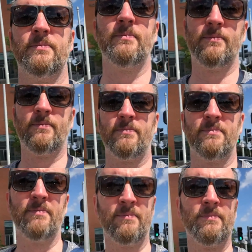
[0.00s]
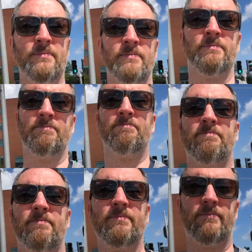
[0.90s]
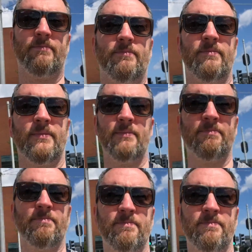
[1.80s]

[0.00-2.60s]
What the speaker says: anyway, which I shouldn't have been, and you can see that I've taken it